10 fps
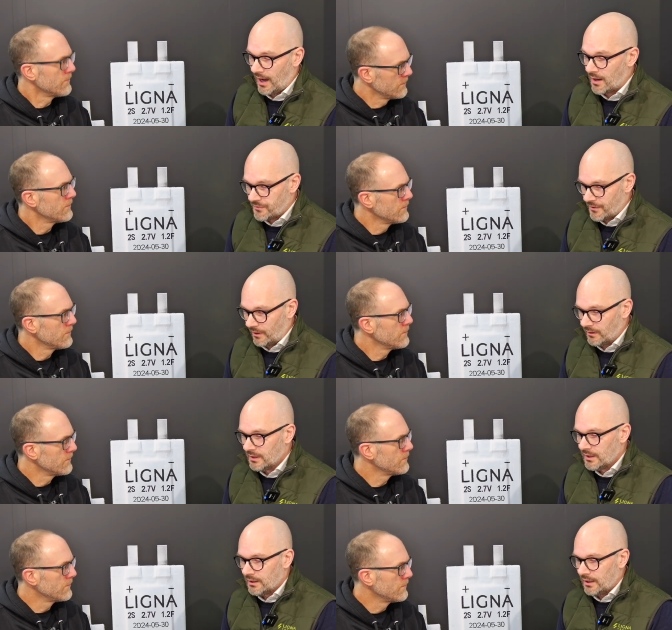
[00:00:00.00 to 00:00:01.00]
Speaker 1: out there.
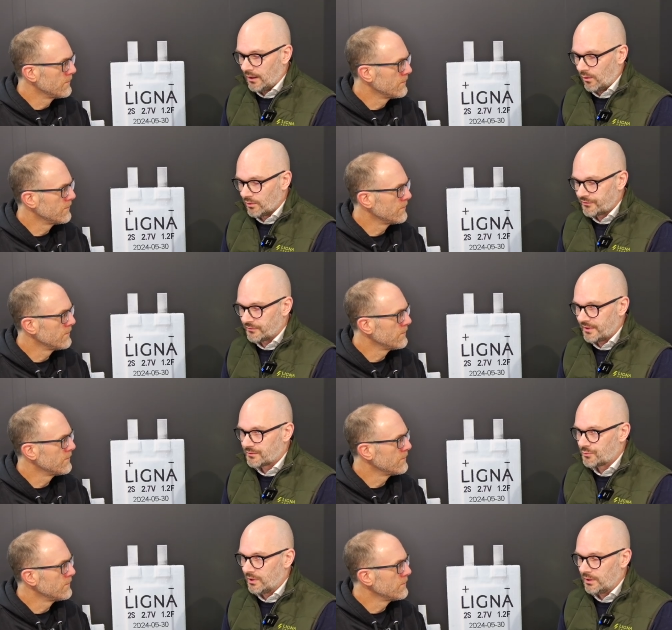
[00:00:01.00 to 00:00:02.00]
Also
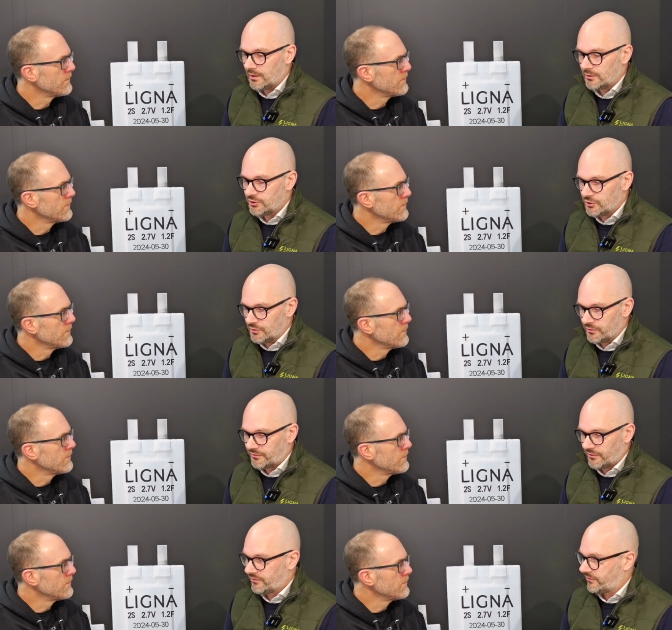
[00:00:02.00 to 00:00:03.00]
that we use
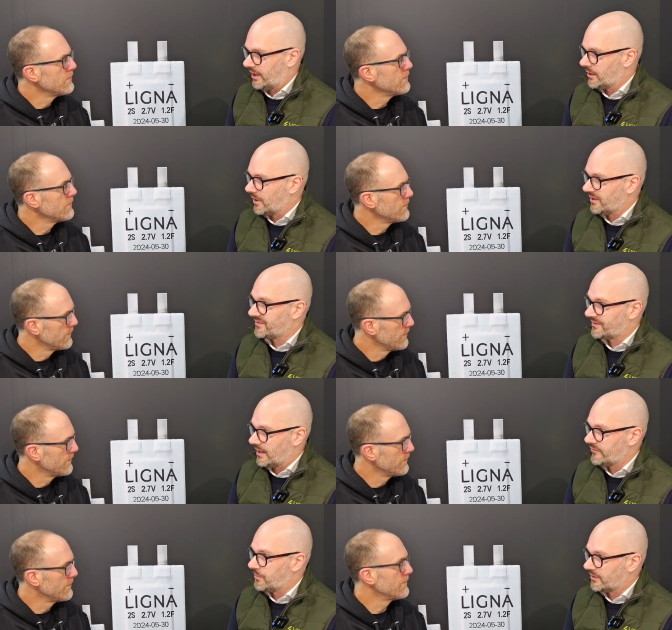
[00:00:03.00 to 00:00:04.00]
sustainable and
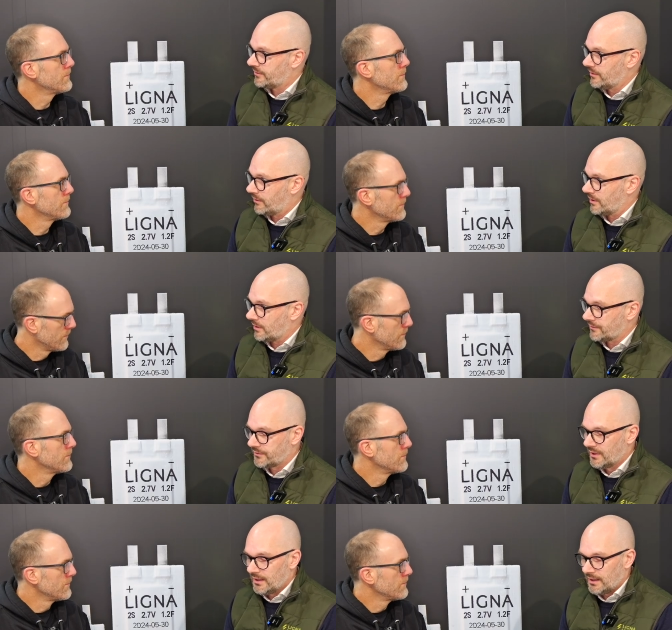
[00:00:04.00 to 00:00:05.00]
safe materials.
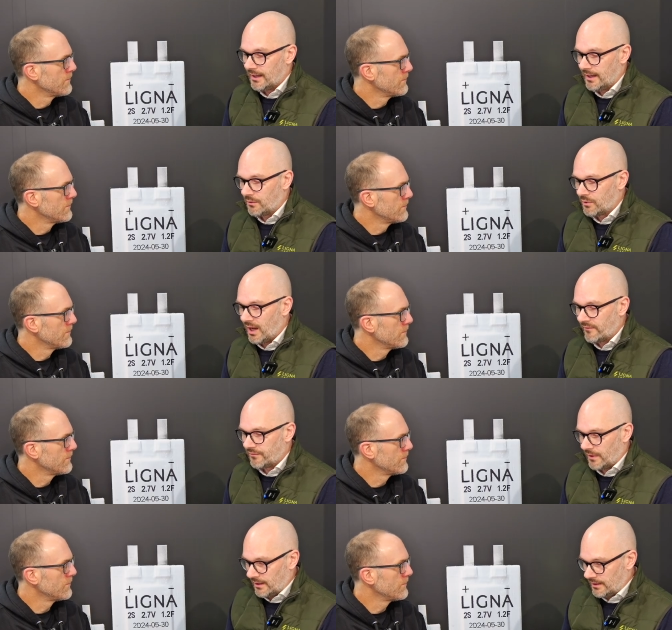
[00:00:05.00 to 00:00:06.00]
We have
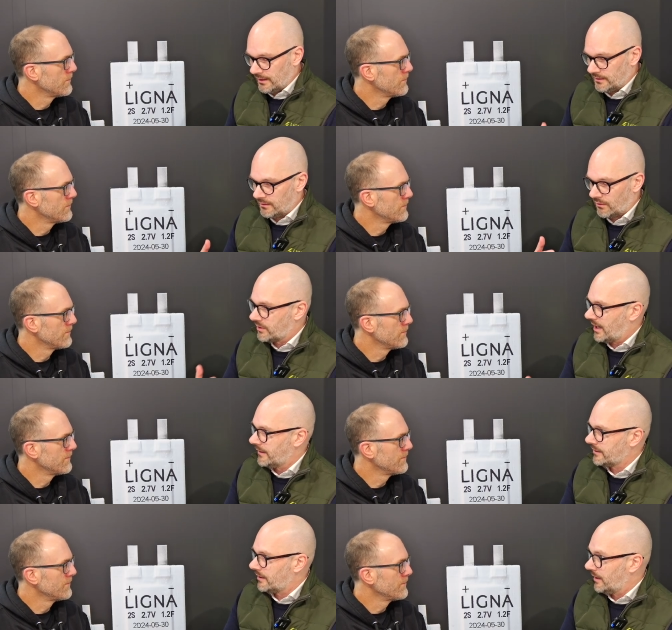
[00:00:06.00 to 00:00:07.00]
an
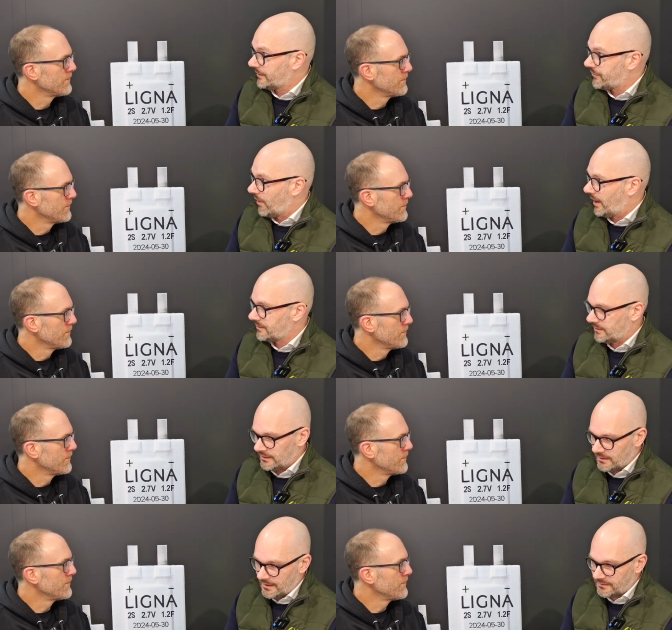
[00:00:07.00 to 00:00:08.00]
organic electrolyte
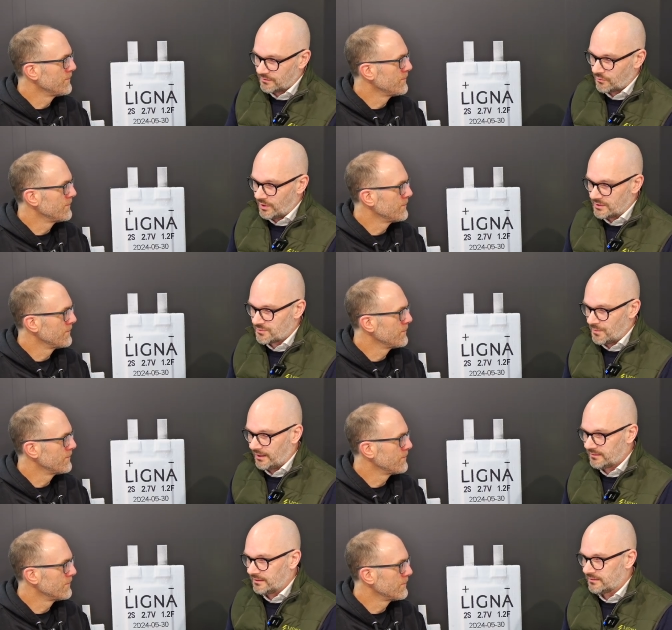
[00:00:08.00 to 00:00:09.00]
in this, which
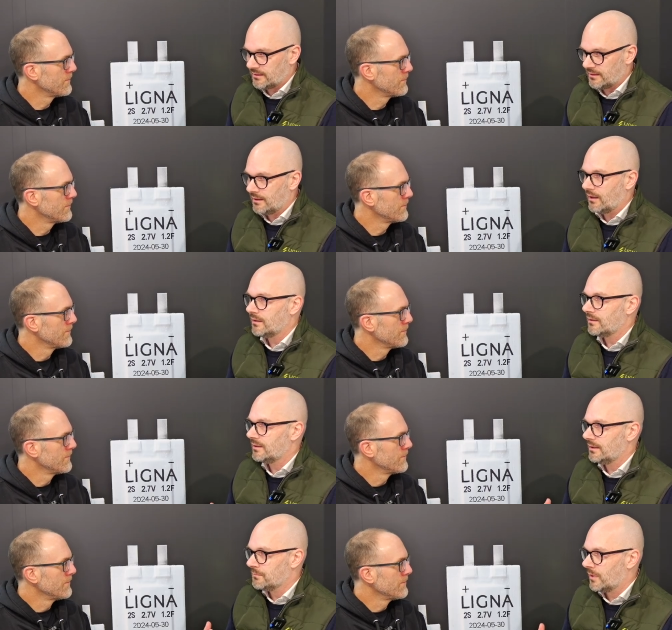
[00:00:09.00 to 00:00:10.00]
makes it
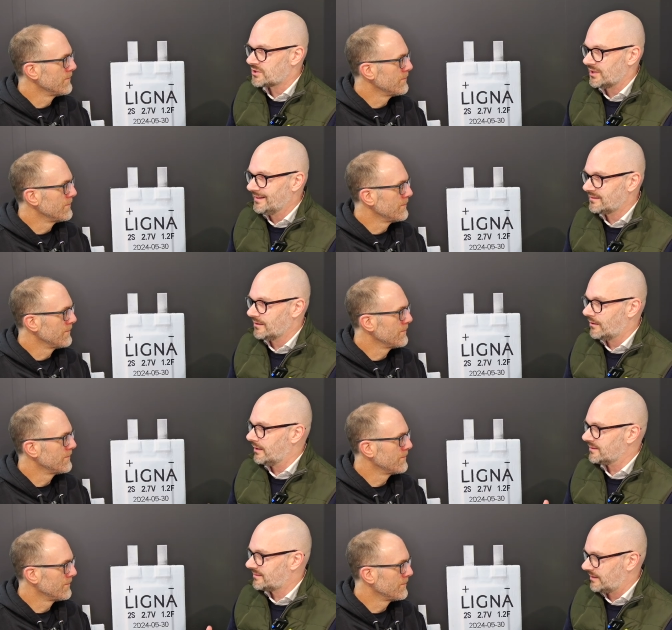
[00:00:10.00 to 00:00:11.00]
much easier
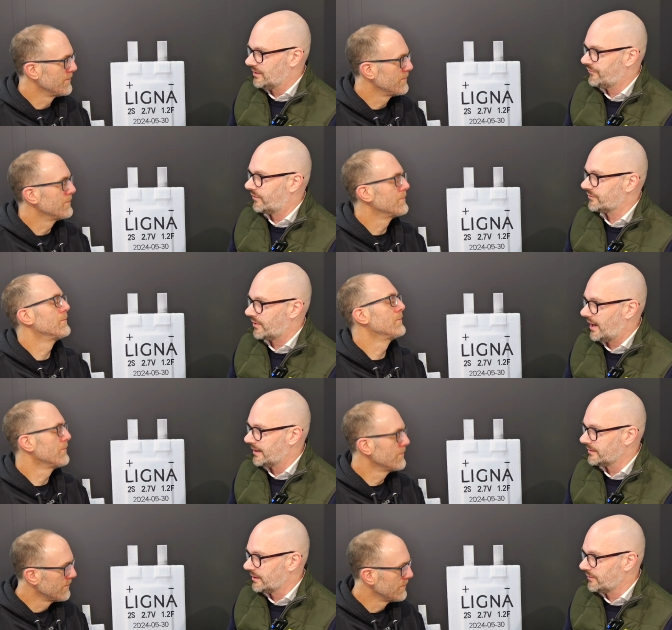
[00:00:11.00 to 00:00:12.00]
and safer to
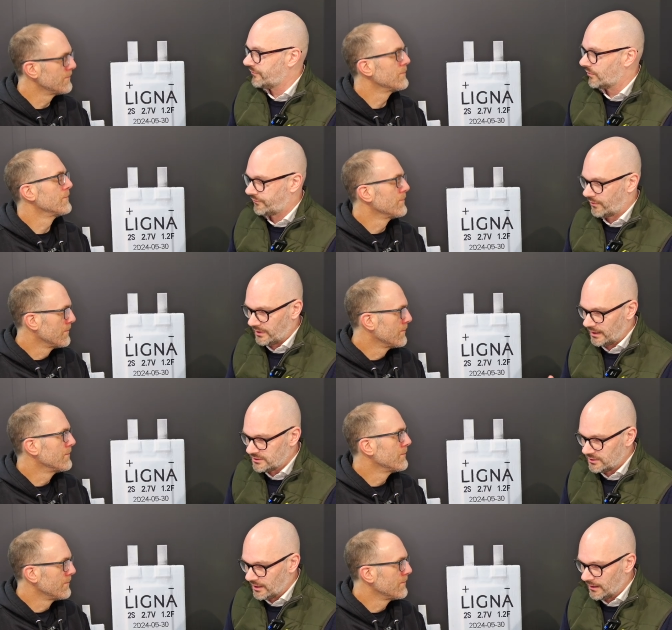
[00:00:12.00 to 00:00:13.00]
handle for an
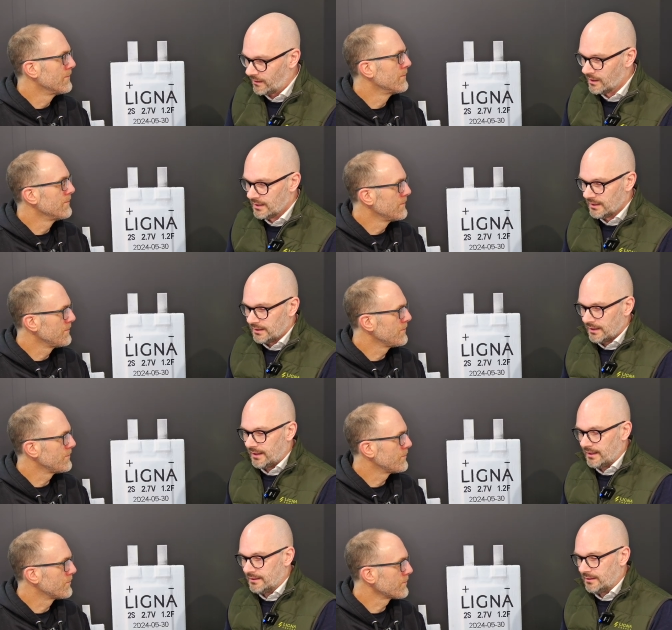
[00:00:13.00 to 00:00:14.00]
engineer.
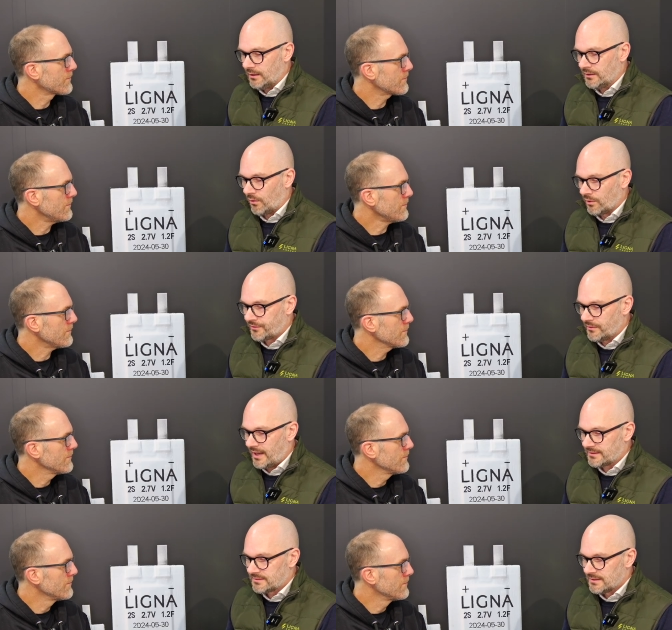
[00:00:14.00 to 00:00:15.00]
And also that